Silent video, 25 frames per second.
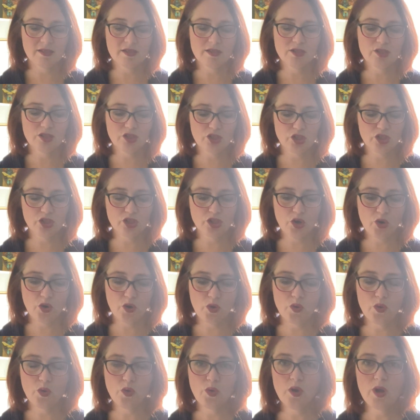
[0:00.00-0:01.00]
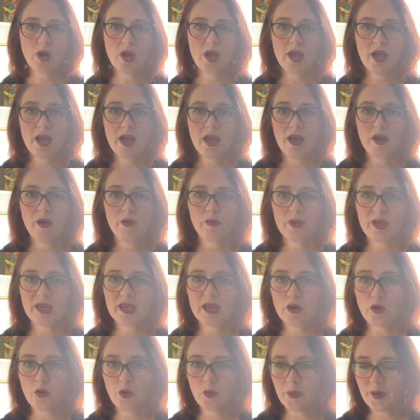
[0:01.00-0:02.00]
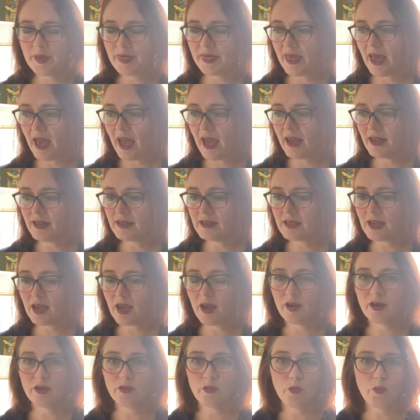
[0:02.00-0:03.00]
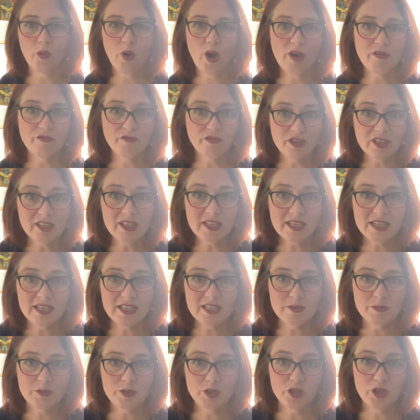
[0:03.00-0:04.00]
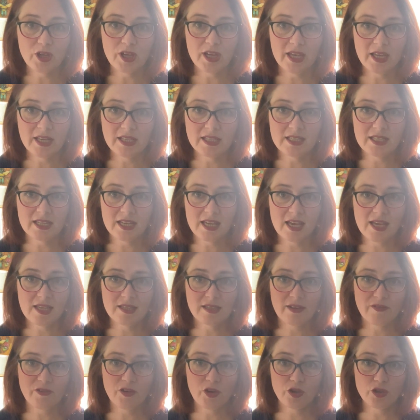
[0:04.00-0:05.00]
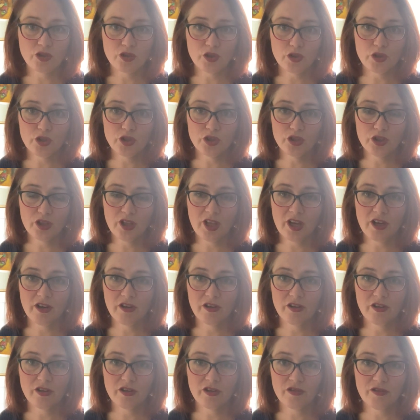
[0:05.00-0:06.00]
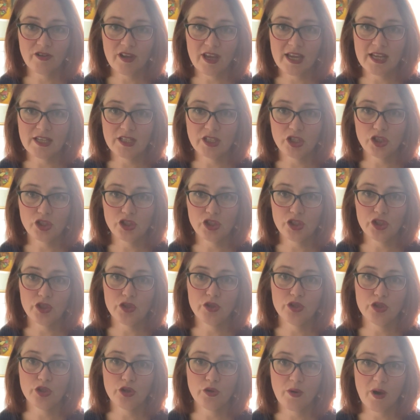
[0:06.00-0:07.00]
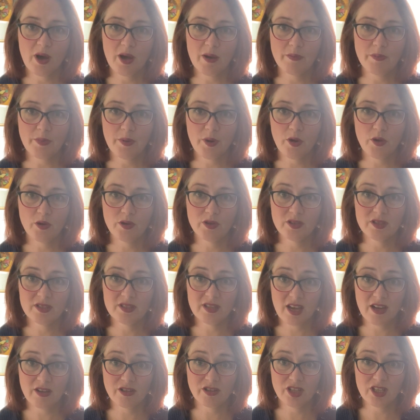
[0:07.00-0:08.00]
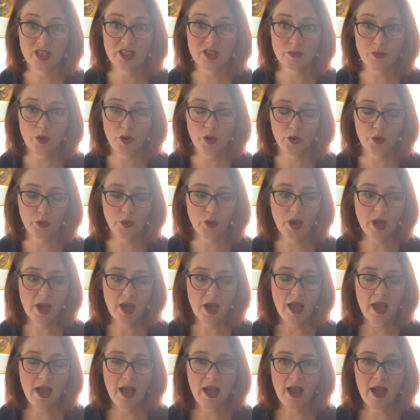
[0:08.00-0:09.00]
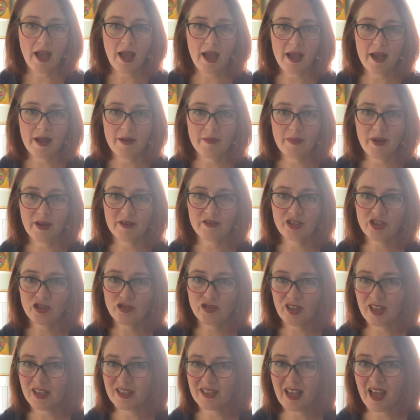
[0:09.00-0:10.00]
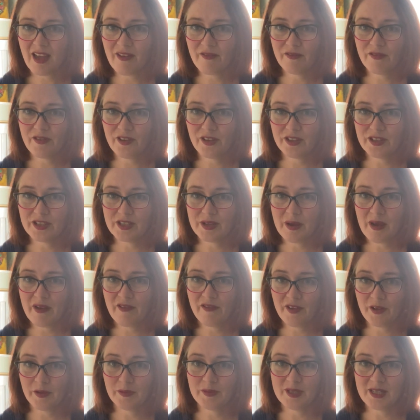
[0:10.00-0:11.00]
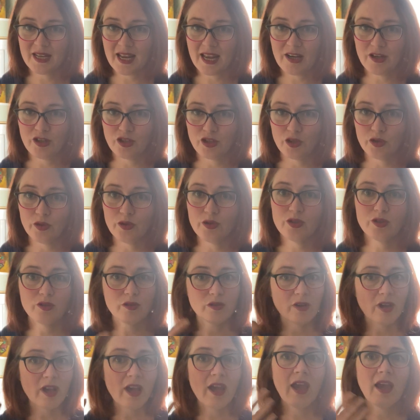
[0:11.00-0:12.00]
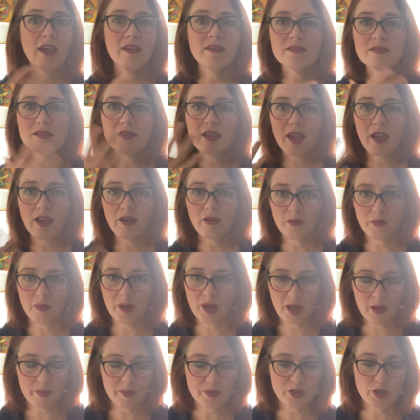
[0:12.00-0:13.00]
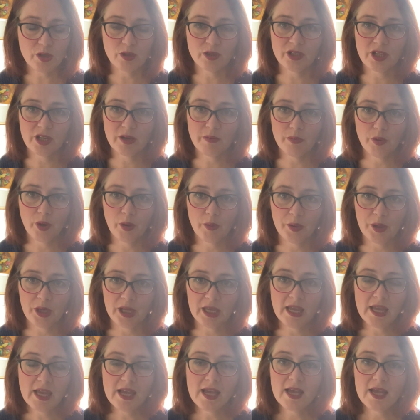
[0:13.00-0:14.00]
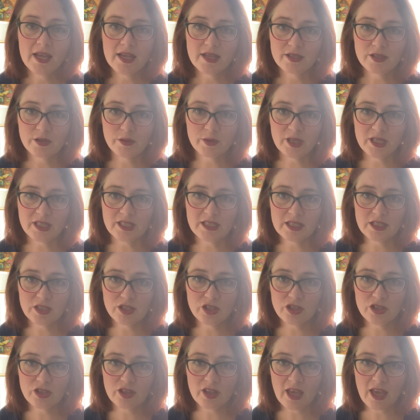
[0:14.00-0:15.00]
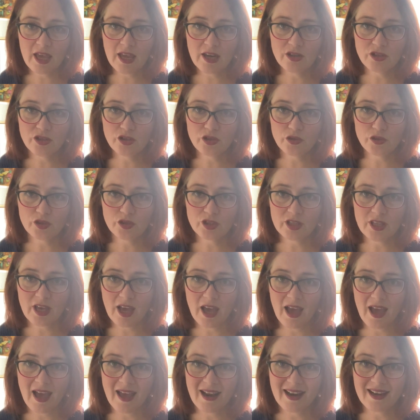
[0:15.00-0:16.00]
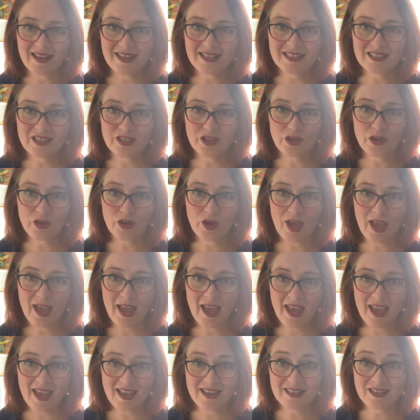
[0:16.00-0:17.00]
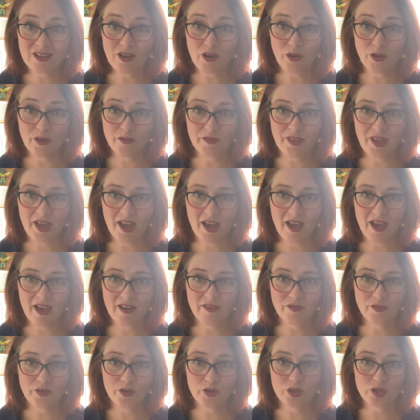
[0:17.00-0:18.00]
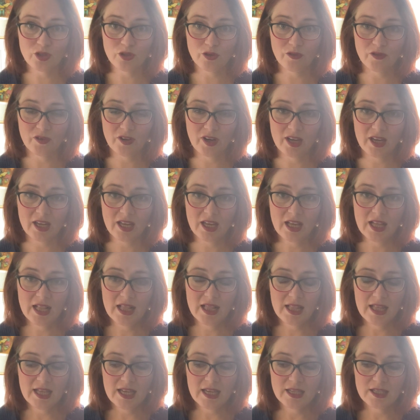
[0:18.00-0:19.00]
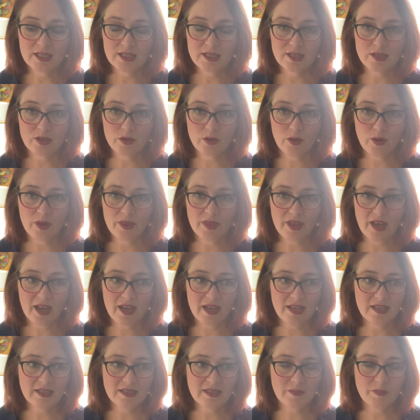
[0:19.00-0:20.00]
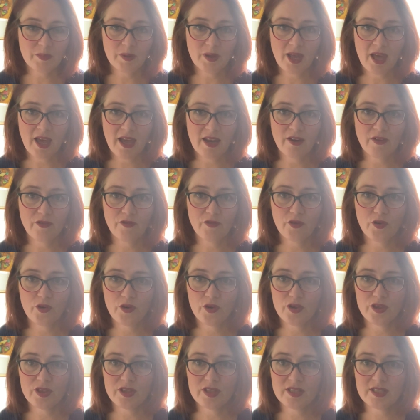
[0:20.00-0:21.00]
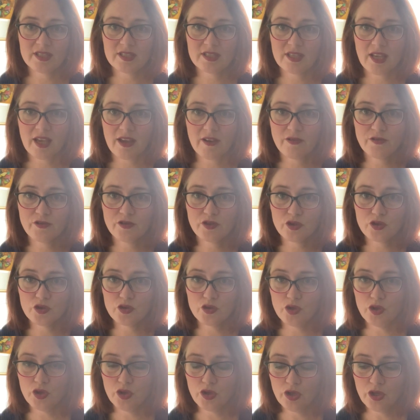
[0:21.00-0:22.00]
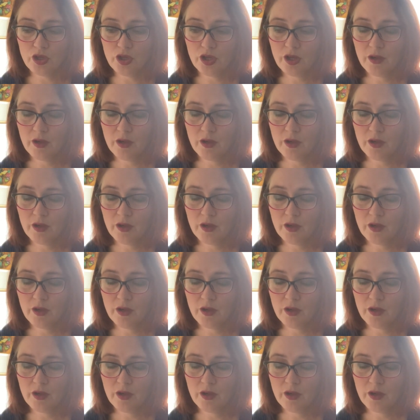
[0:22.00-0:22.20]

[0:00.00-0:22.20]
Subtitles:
So we can open that, and what I really need to be doing today is I've got Dawn and Julia Create due to go up on Saturday, tomorrow. I just realised I haven't filmed an intro, so hence hair and makeup is all done properly. So I need to do the intro to that and I need to edit all of that and voice over it. So that is the plan for this afternoon.